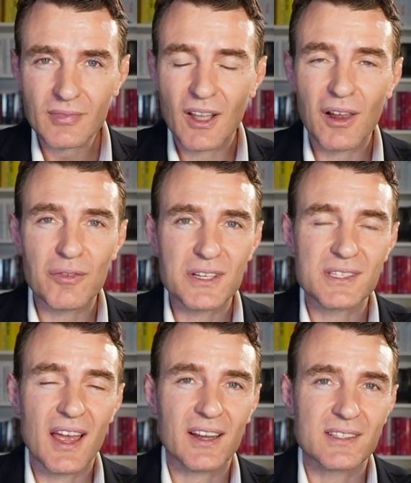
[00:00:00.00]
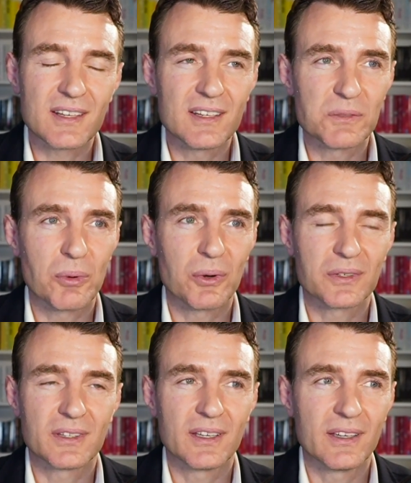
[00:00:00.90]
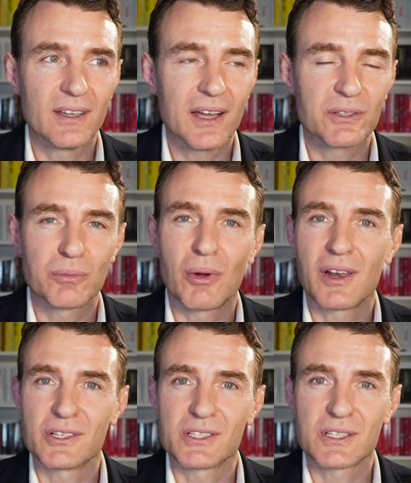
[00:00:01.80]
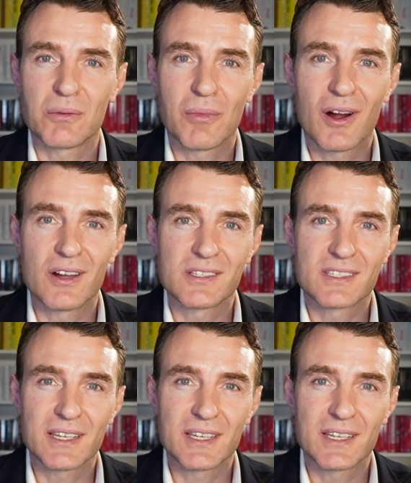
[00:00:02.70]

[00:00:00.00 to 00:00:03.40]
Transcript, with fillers: Oliver Sacks, in his book, The Anthropologist on Mars,